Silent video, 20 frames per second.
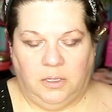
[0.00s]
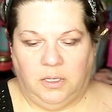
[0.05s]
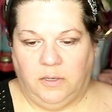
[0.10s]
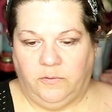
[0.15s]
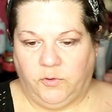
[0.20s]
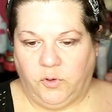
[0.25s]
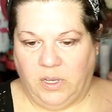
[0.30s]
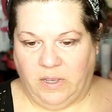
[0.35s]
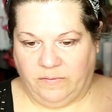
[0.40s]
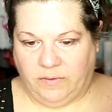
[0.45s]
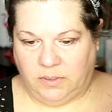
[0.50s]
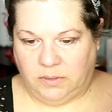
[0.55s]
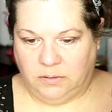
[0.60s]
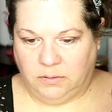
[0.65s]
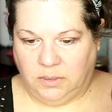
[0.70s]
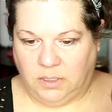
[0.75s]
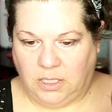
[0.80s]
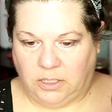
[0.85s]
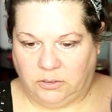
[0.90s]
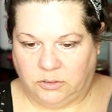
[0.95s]
if you have a
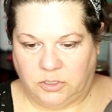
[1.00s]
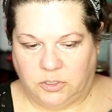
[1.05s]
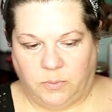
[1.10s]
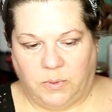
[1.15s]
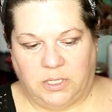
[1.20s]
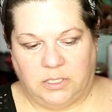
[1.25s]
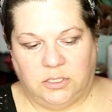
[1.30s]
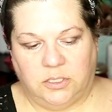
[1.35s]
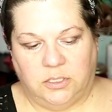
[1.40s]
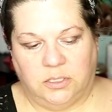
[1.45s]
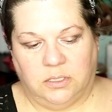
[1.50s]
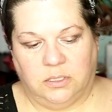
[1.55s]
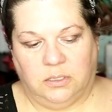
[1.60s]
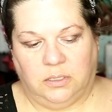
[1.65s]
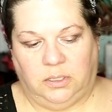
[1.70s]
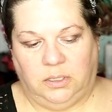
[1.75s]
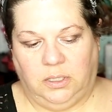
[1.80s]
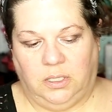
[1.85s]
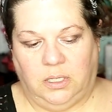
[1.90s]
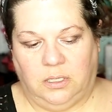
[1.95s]
color swatch, just
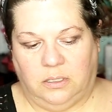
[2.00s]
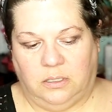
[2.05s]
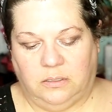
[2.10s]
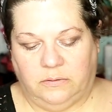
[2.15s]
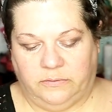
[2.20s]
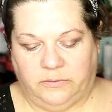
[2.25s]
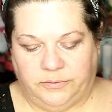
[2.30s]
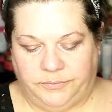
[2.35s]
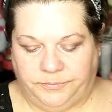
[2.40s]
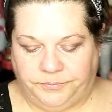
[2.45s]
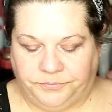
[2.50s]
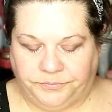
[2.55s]
clean that off.